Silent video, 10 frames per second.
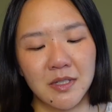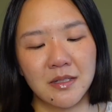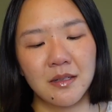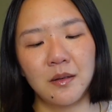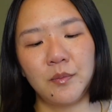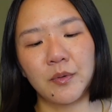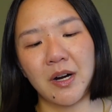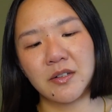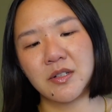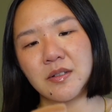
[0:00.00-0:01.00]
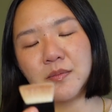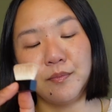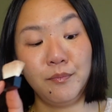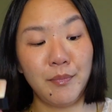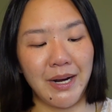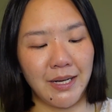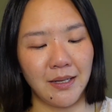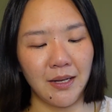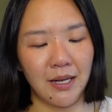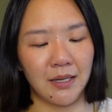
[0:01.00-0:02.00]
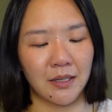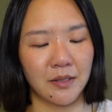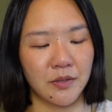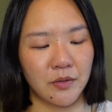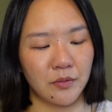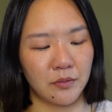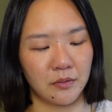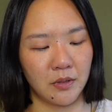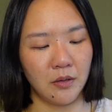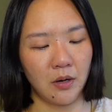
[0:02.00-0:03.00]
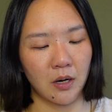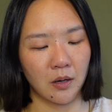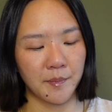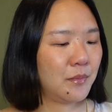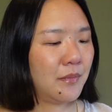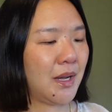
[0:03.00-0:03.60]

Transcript: This little brush is mighty and it can do no harm.